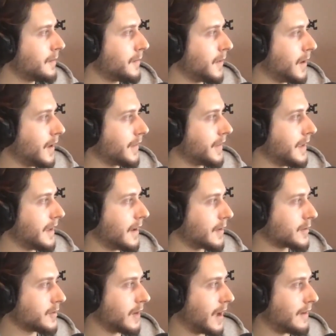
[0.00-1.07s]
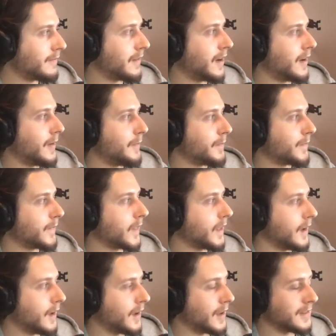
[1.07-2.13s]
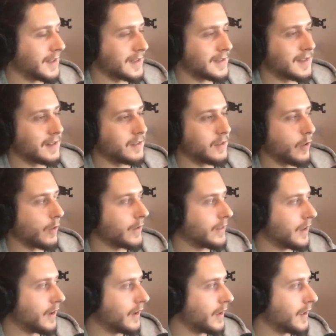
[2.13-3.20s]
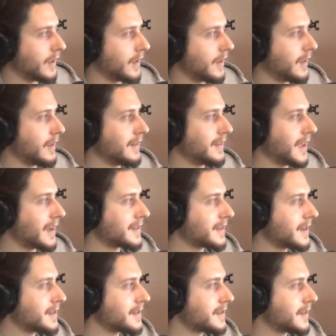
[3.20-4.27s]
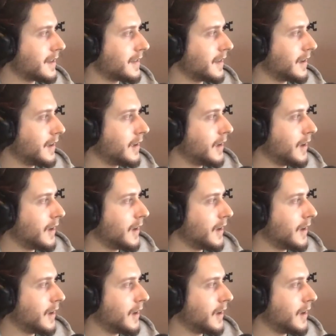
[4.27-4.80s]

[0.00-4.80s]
but they also have a test center in Texas, and